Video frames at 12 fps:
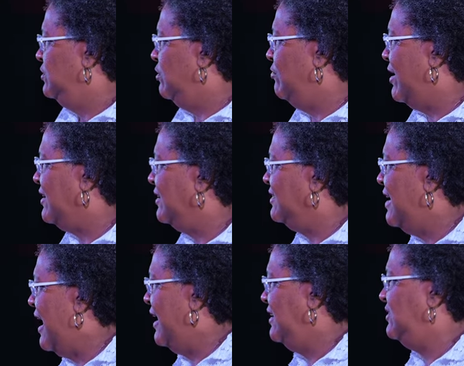to
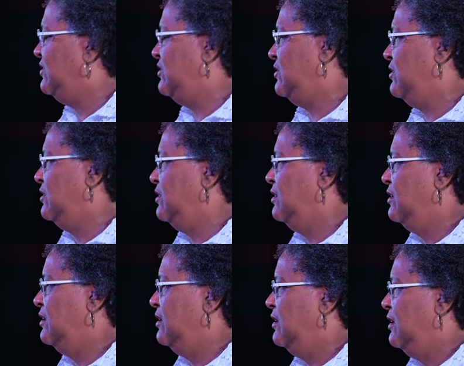recognize
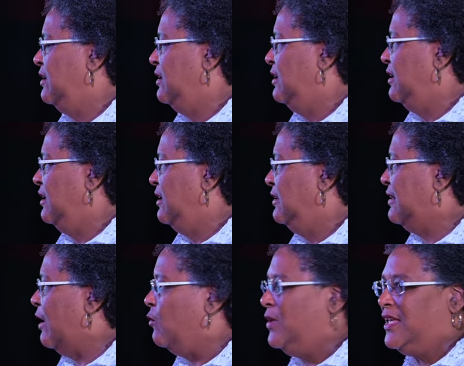
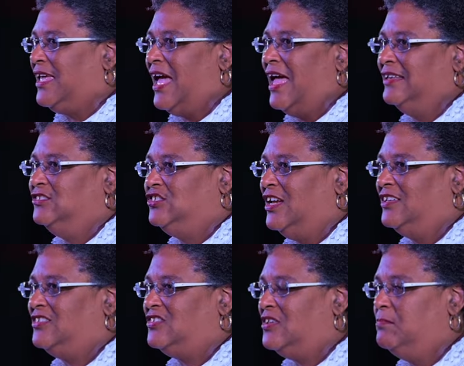that we can't
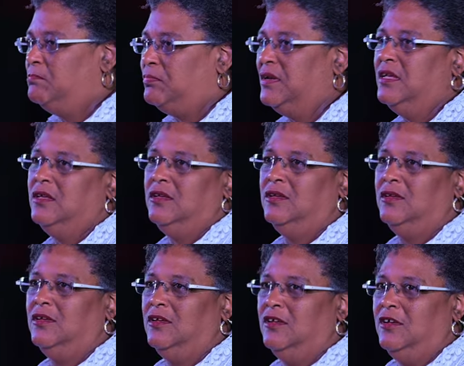just simply
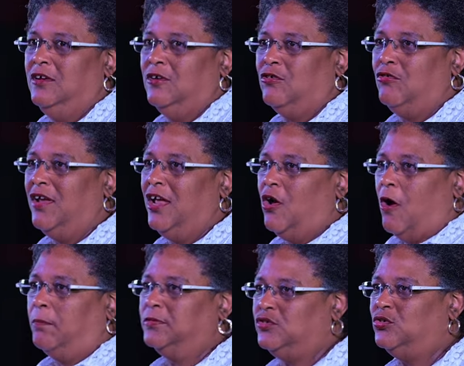create
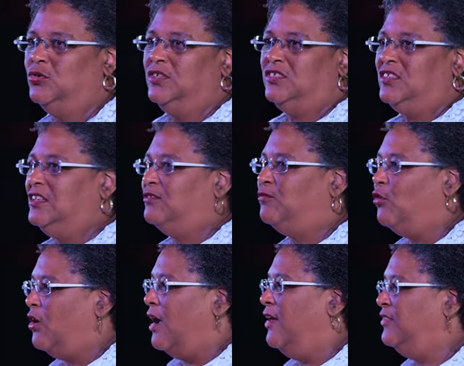opportunities
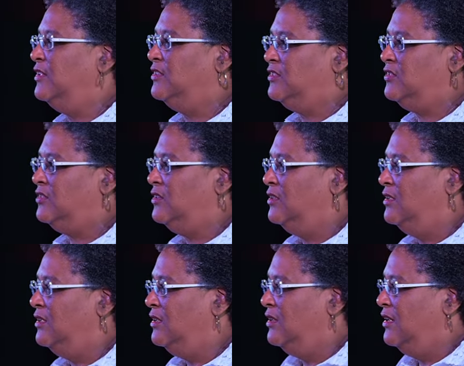for others
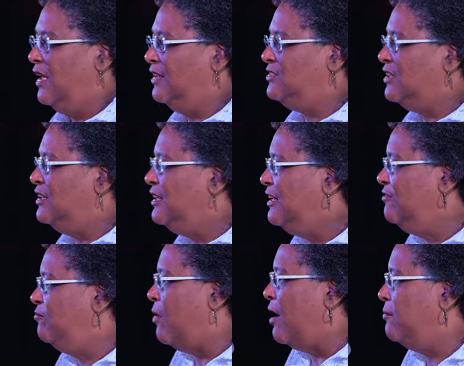and to
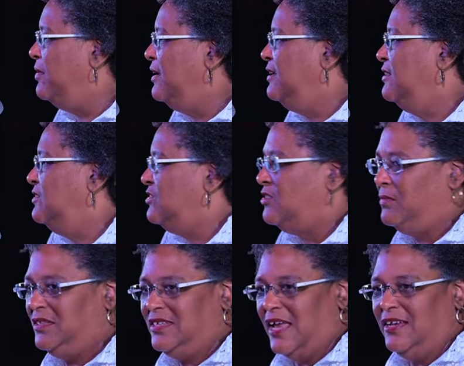leave Barbadians to
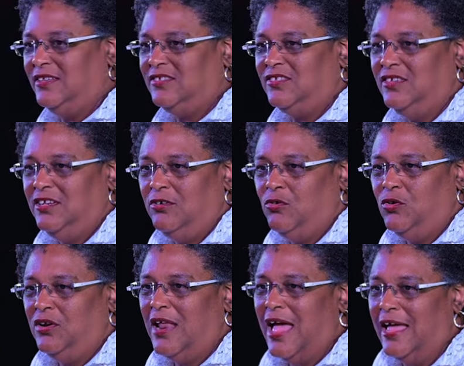be tenants in their
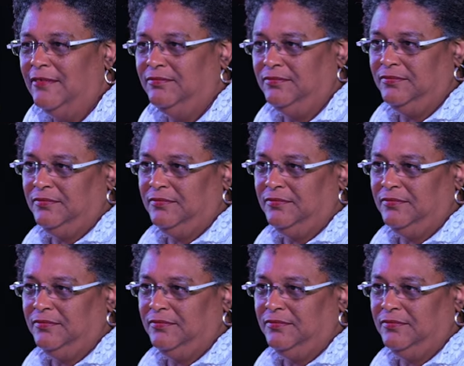own land.